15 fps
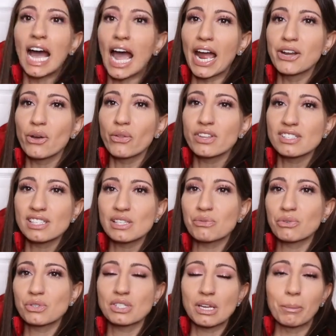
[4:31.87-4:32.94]
I know this is
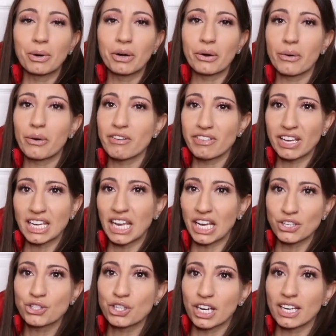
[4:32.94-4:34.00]
for summer or a
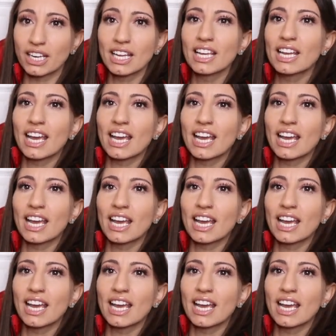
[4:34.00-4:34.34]
vacation,